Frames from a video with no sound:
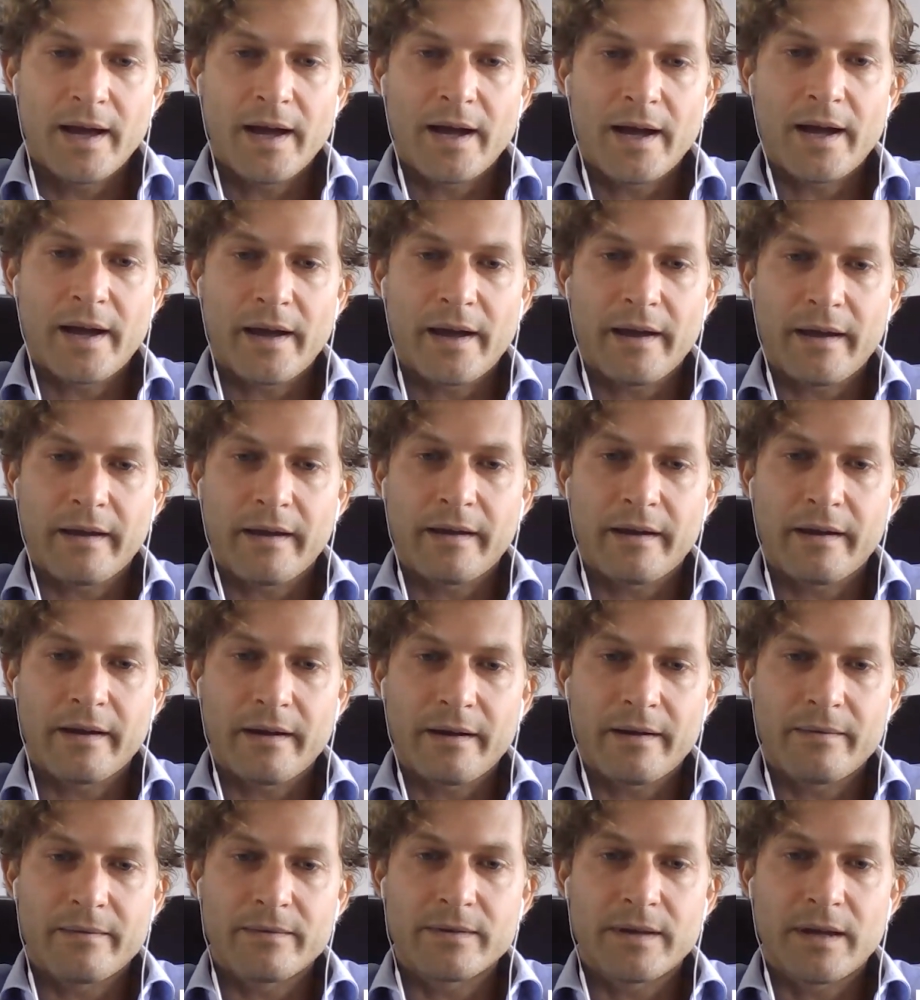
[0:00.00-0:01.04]

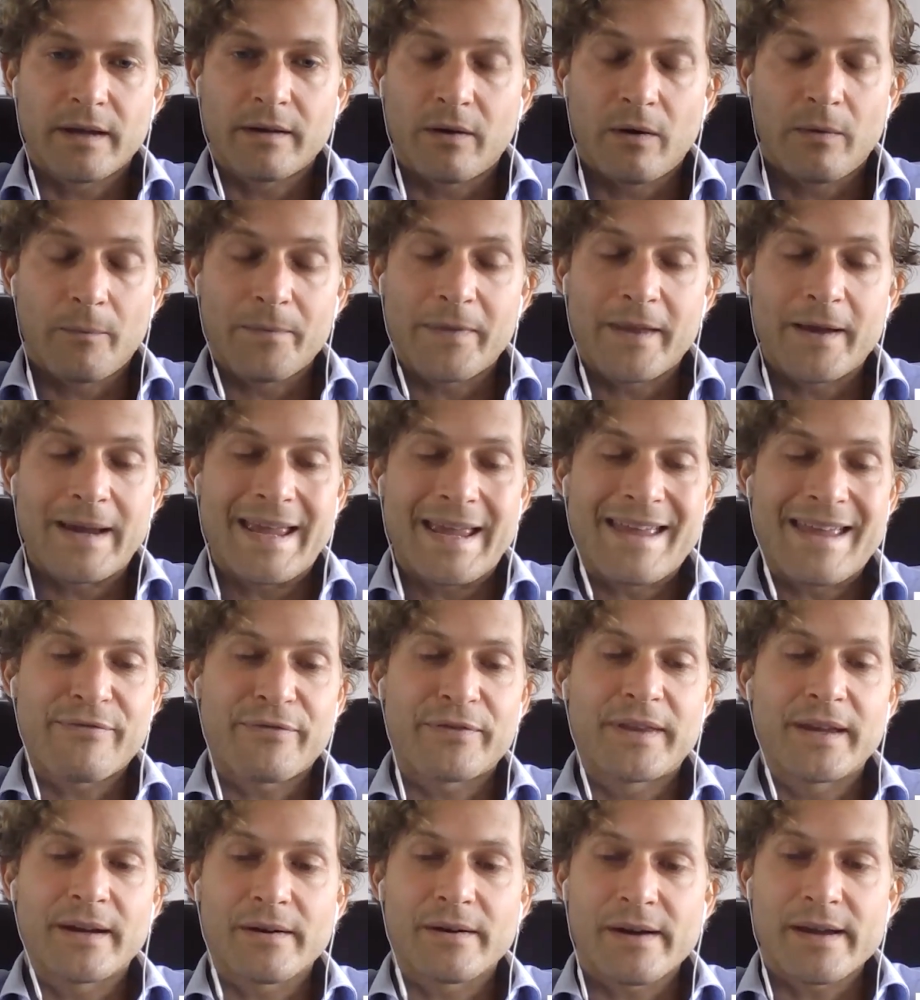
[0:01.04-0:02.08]

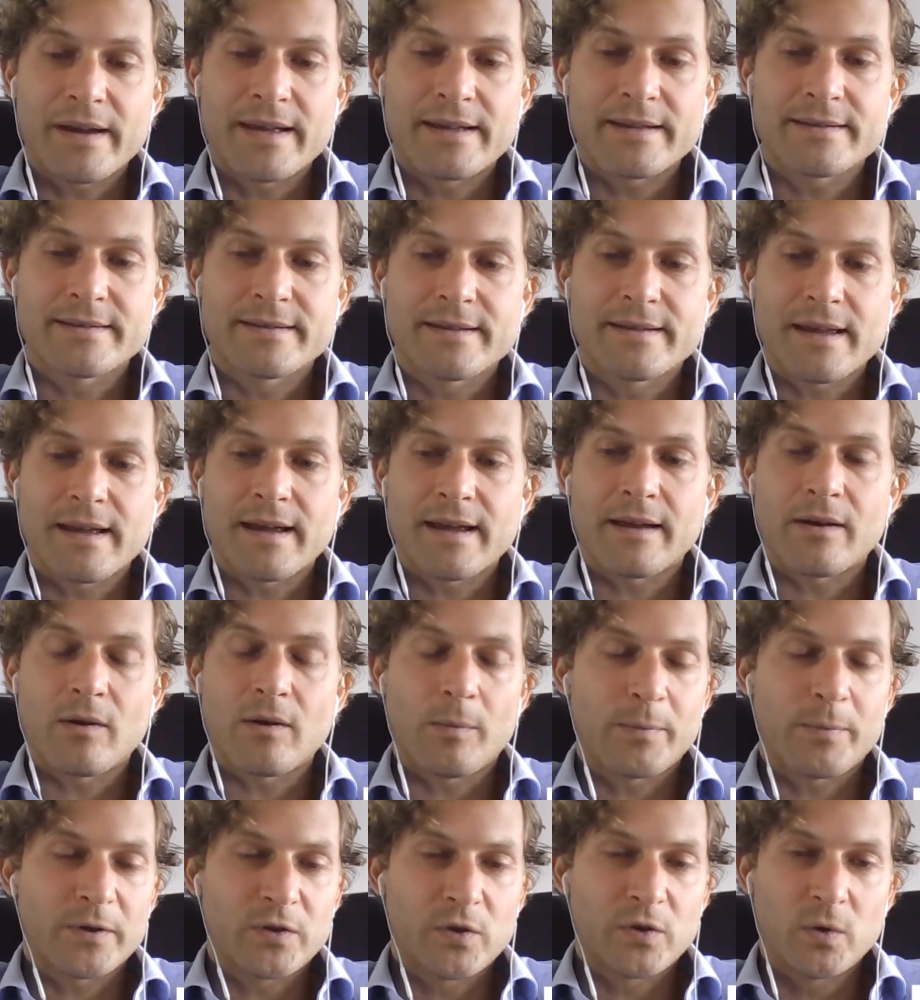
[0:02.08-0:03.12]
If there is an
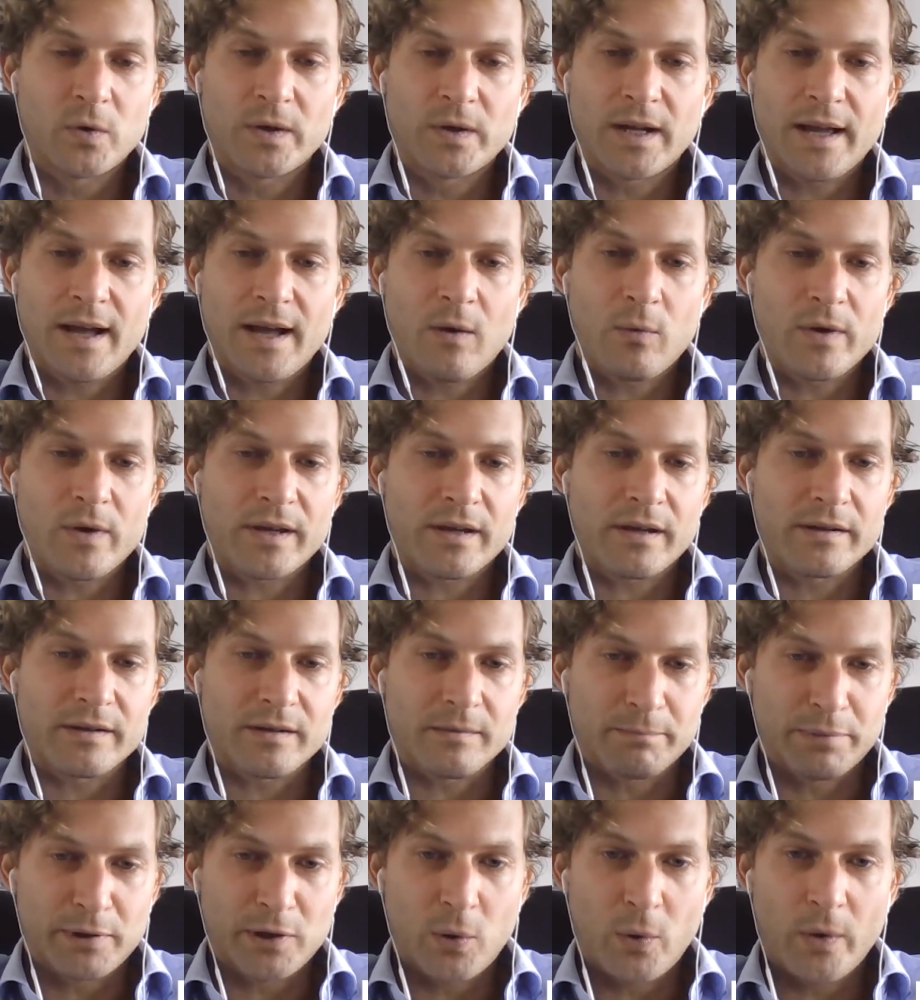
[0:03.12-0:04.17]
opportunity how we can
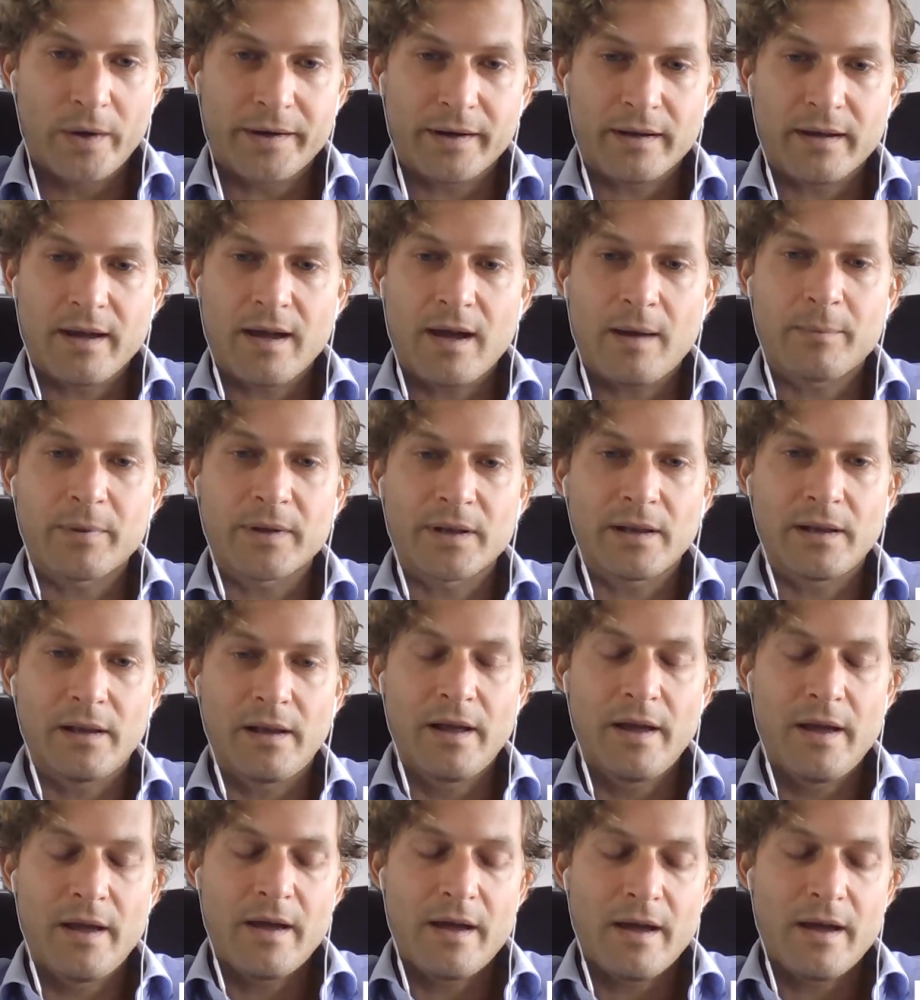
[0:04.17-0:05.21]
deploy the
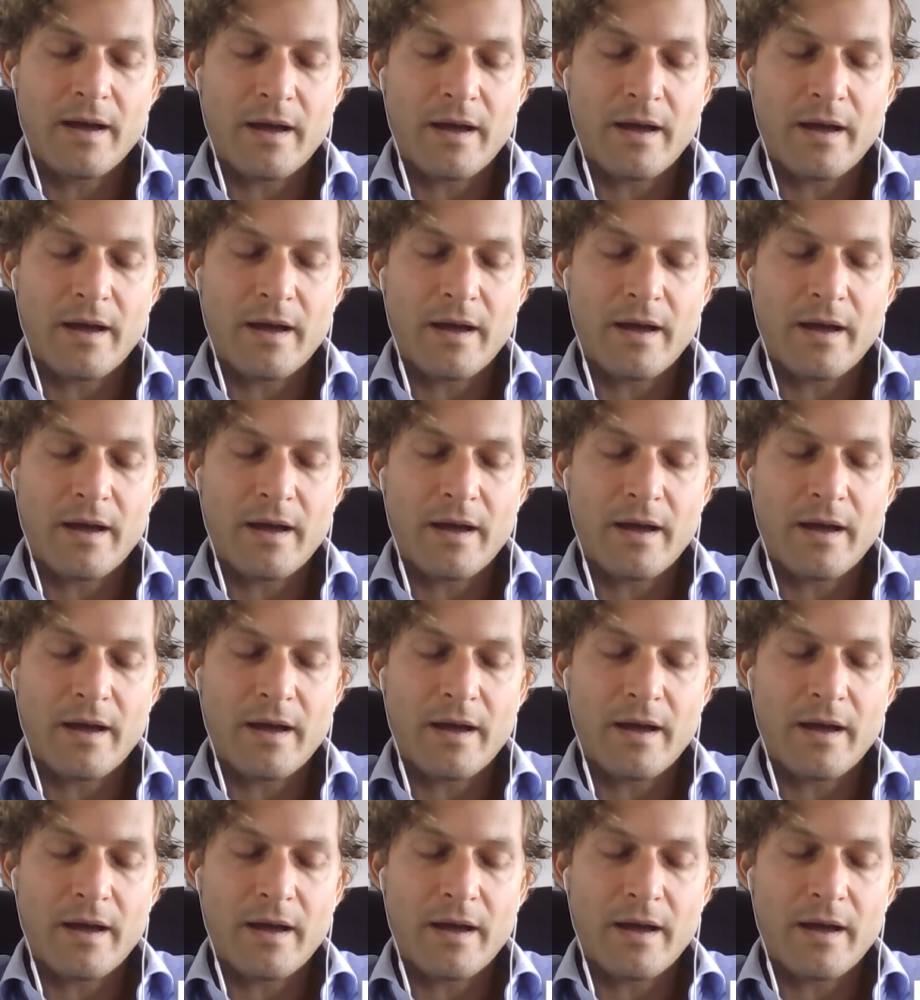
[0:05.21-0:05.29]
capital